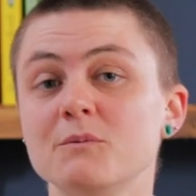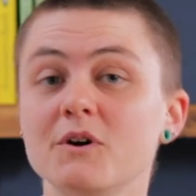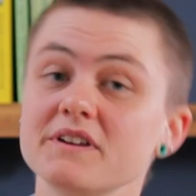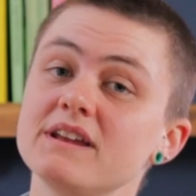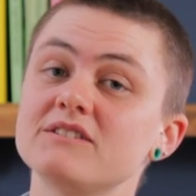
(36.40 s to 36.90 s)

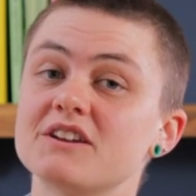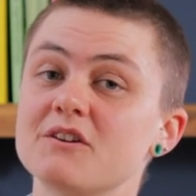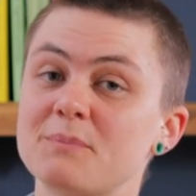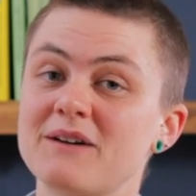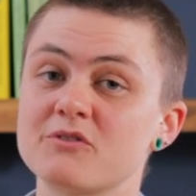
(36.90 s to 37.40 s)
What you need to
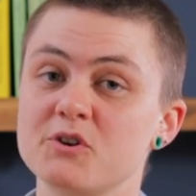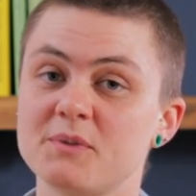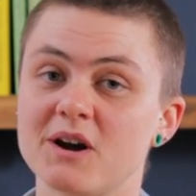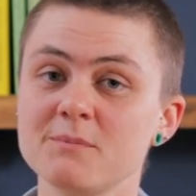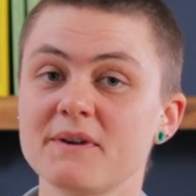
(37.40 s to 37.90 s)
know about
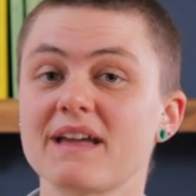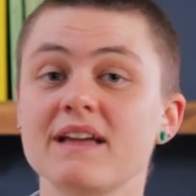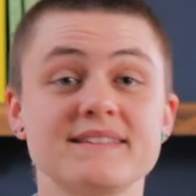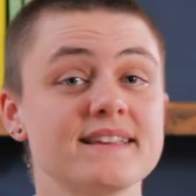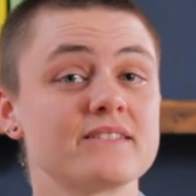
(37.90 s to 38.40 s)
rhubarb
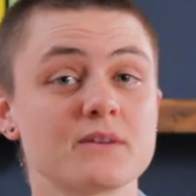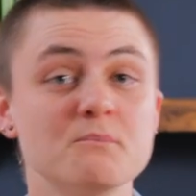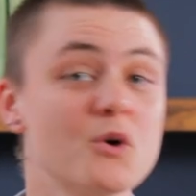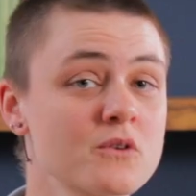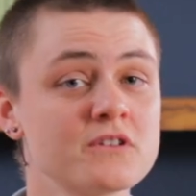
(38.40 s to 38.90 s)
is it's
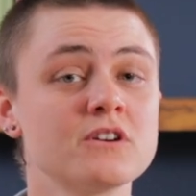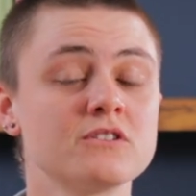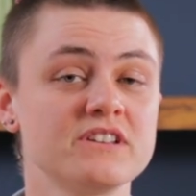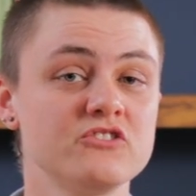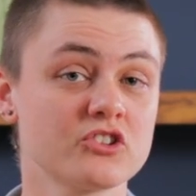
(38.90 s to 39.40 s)
more than
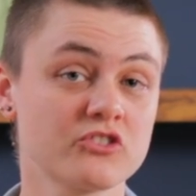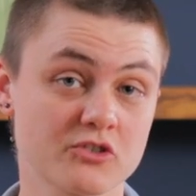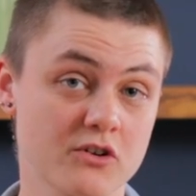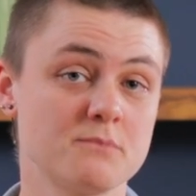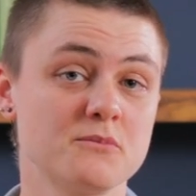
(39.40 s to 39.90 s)
good in
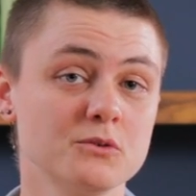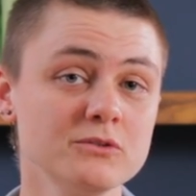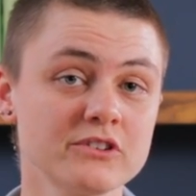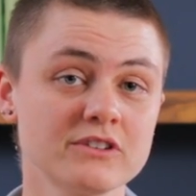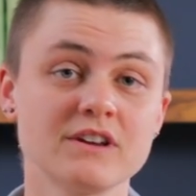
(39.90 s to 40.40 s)
just
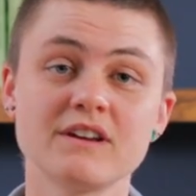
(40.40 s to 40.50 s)
crumbles.